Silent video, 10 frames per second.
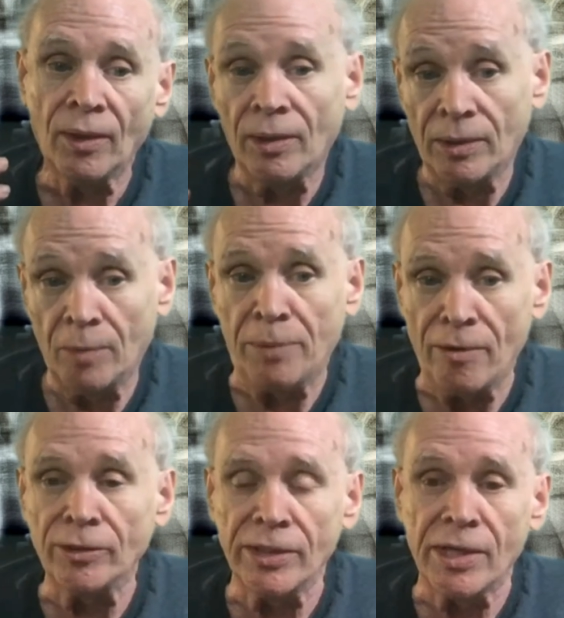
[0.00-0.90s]

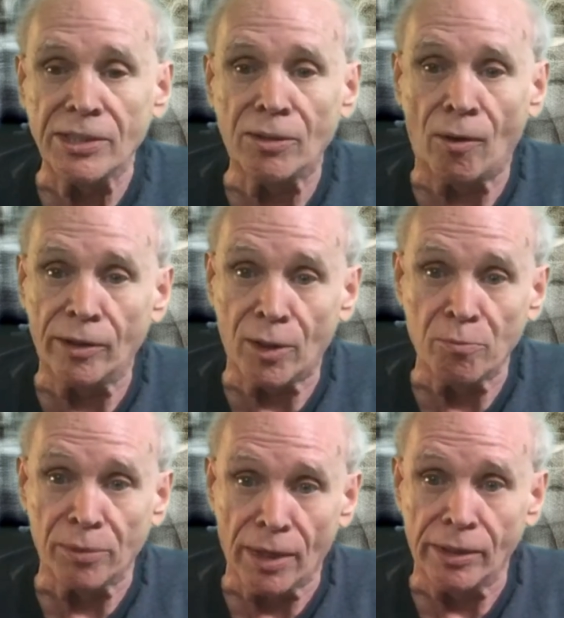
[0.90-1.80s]
apparently they started
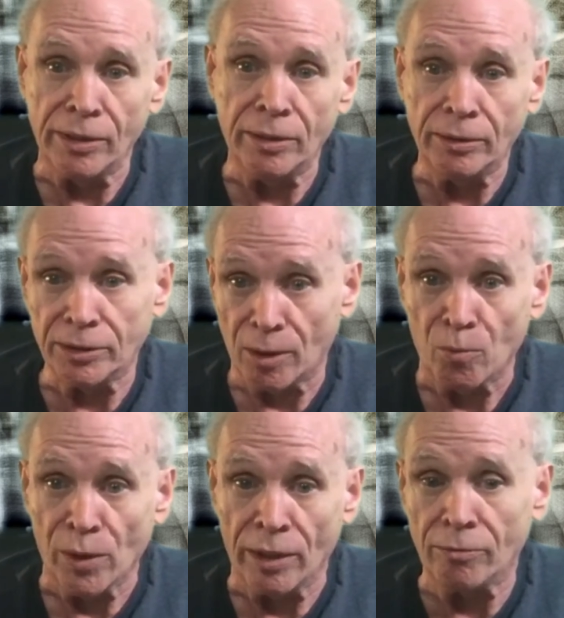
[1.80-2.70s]
complaining
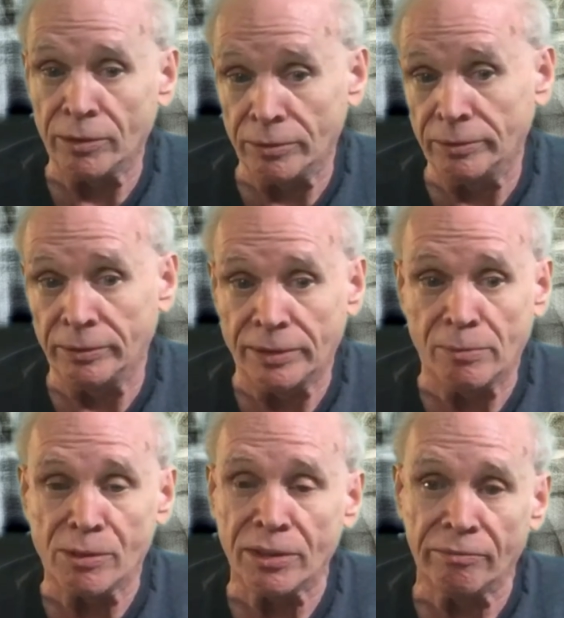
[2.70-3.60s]
somewhere, and there
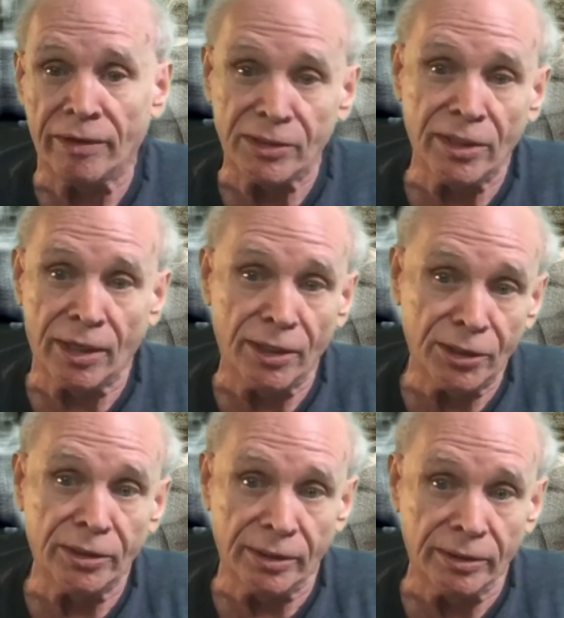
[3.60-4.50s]
was an
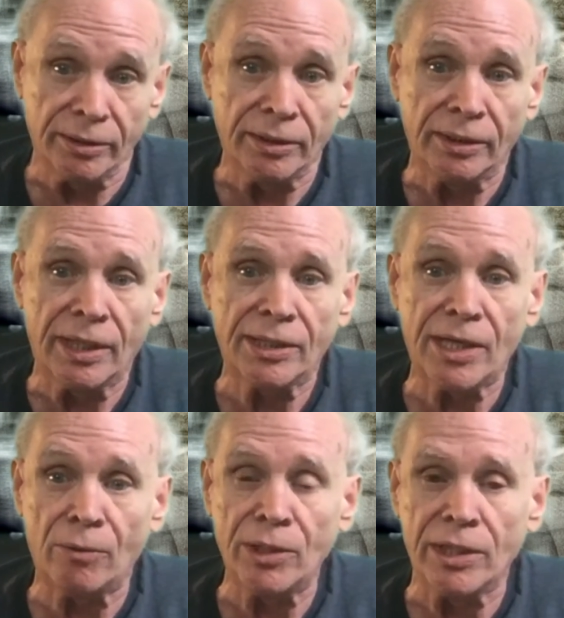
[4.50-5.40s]
investigation, and that's
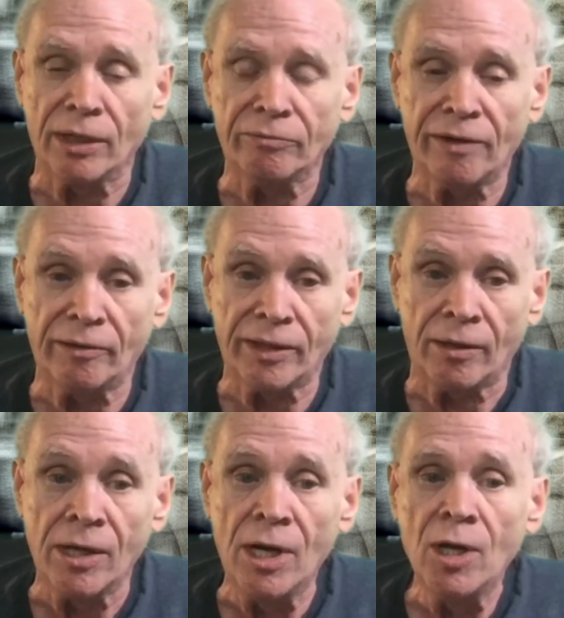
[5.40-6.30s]
how he got found
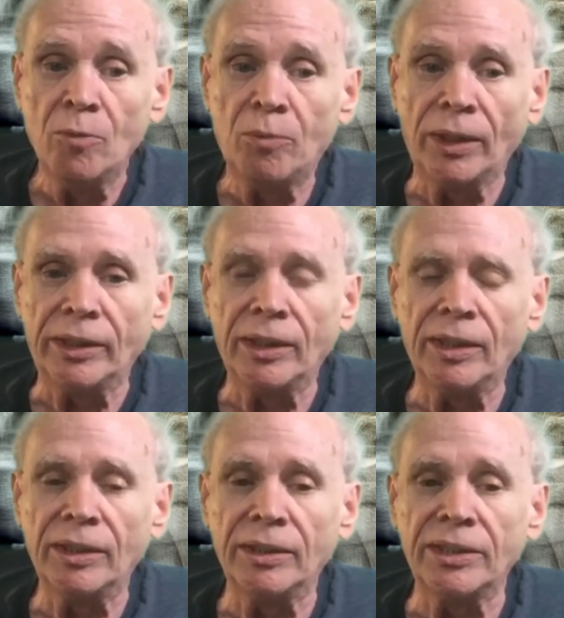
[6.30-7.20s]
out. But
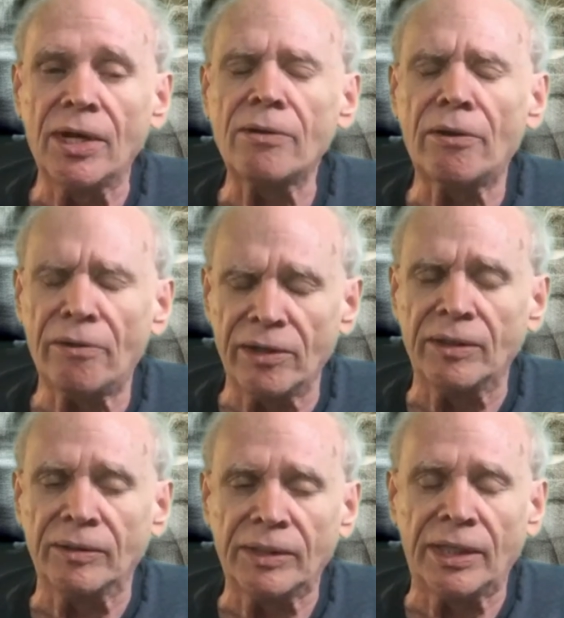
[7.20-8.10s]
the other
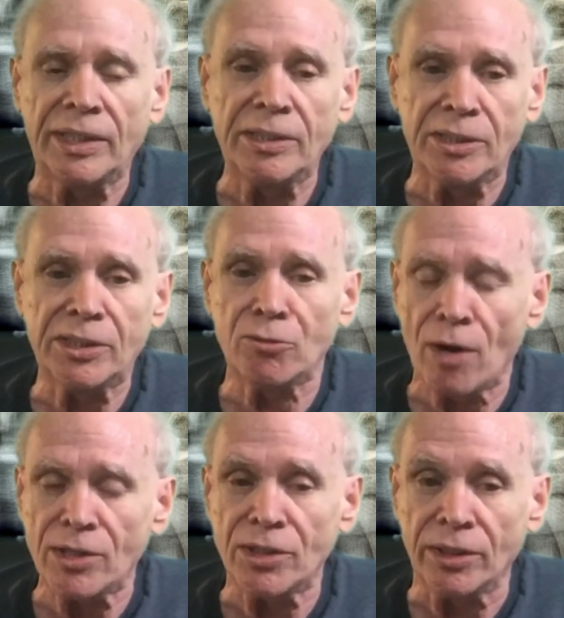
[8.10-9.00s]
thing that he's
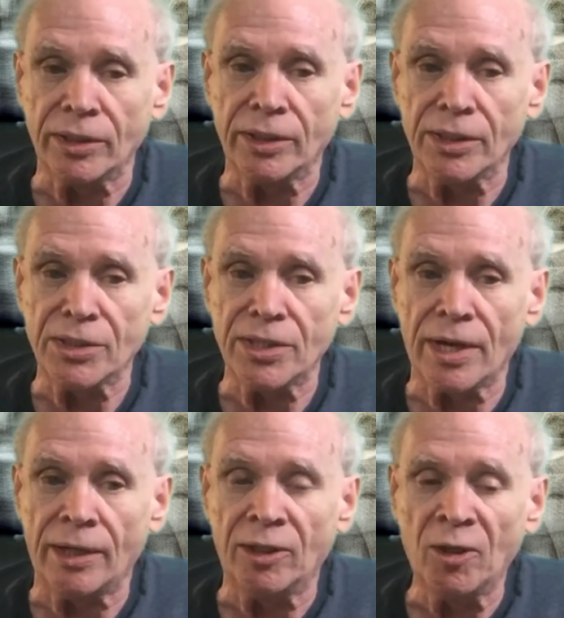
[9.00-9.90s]
stressing is
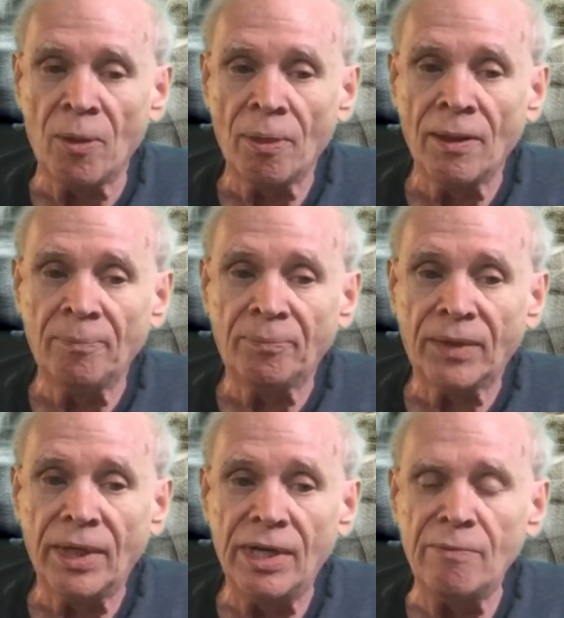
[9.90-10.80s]
that
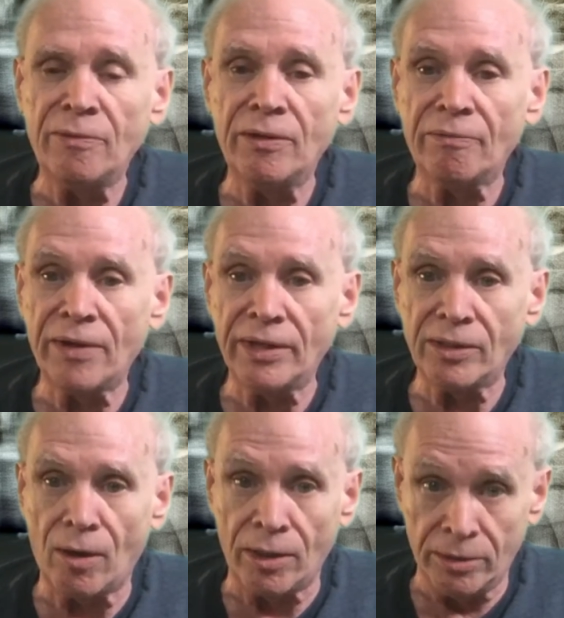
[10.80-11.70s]
even if they're
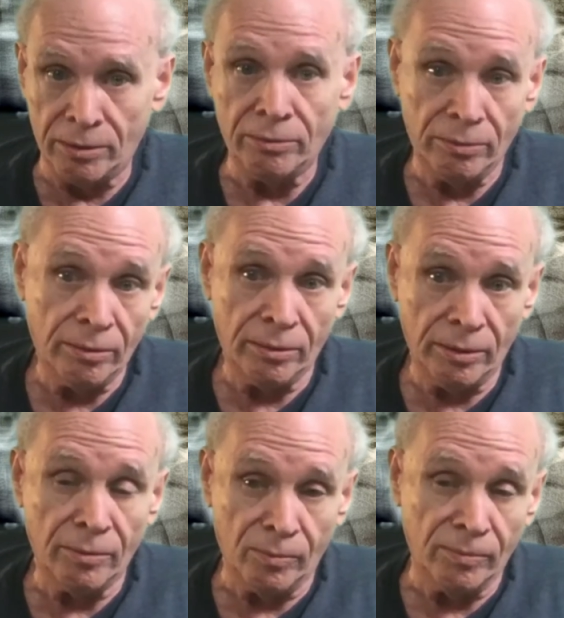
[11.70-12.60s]
done
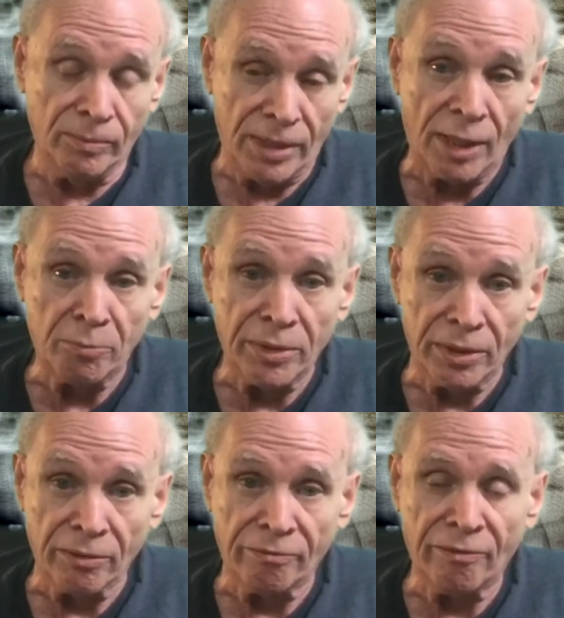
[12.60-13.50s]
not
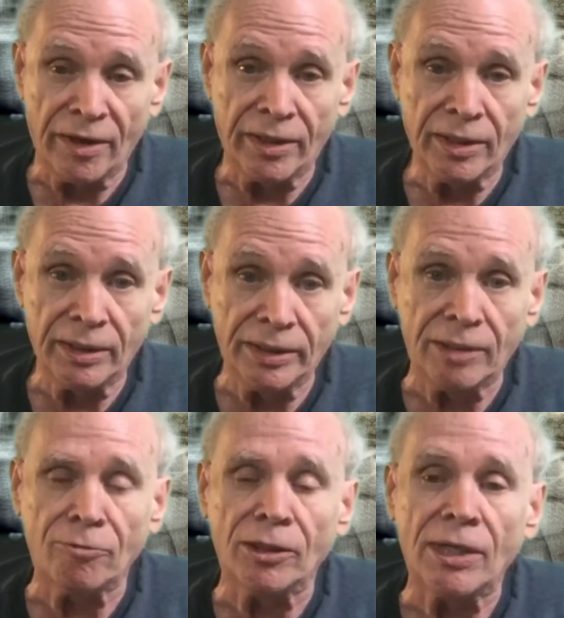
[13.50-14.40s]
being a fake, there
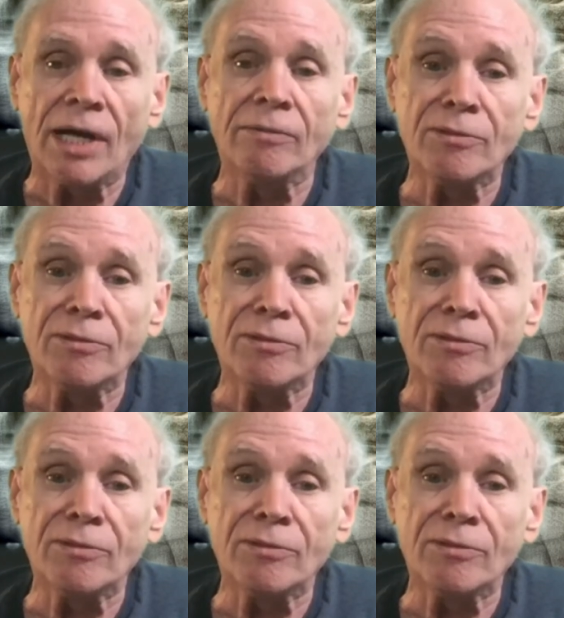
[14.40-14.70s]
were a lot of